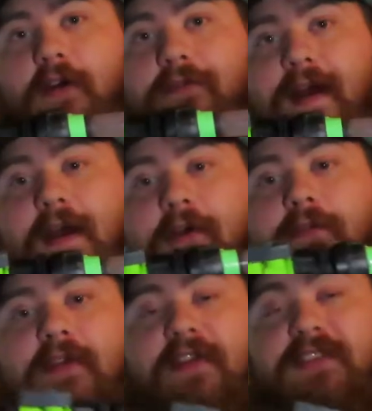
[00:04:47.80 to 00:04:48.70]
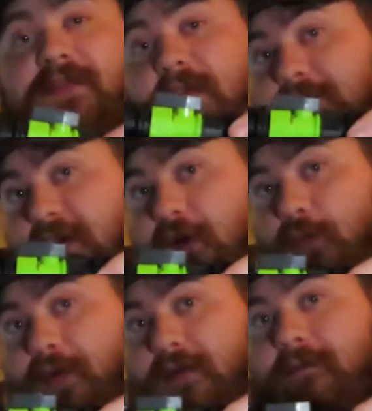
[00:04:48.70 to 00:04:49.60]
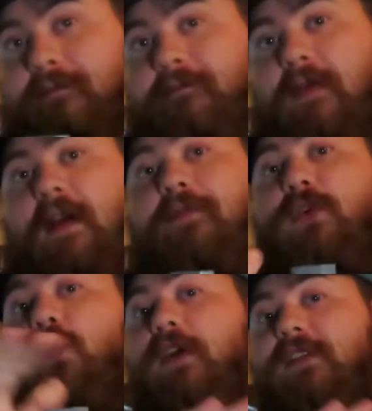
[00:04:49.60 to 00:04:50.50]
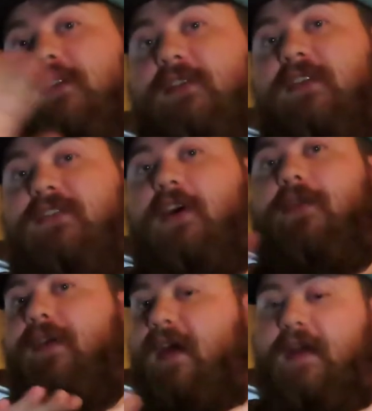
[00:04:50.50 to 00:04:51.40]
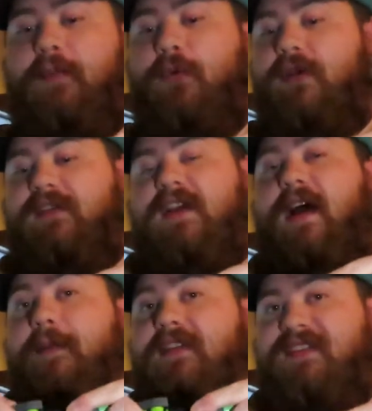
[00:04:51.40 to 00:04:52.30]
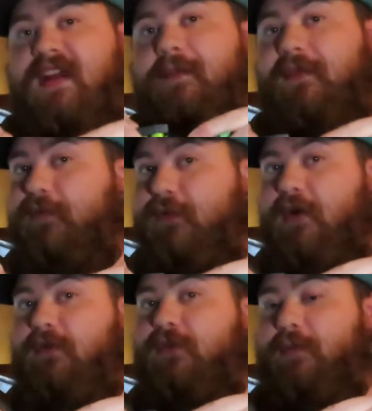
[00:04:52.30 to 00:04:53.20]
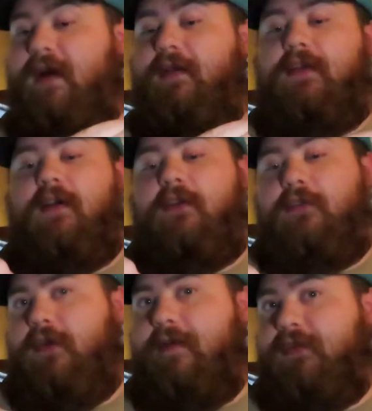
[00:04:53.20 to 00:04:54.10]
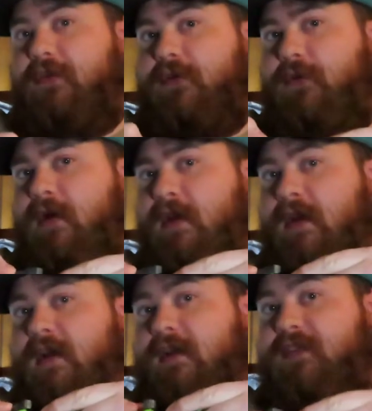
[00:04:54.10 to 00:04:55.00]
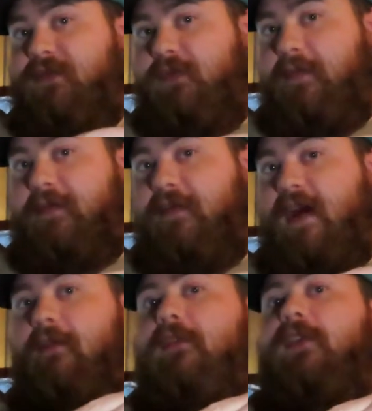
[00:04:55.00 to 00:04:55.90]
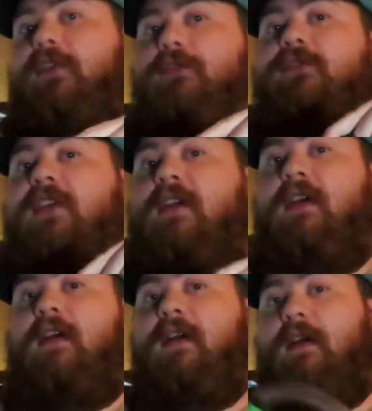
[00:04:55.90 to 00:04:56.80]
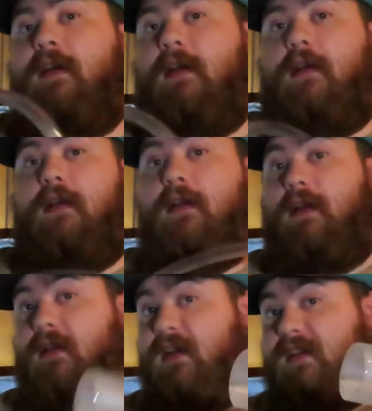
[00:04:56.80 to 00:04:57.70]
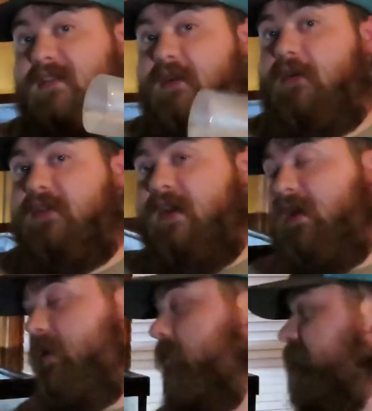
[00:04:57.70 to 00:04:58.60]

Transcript: our valve is flipped open. If you want to turn this off at any point in time and stop the flow in your Python, all you have to do is flip the valve closed and get this in our tank.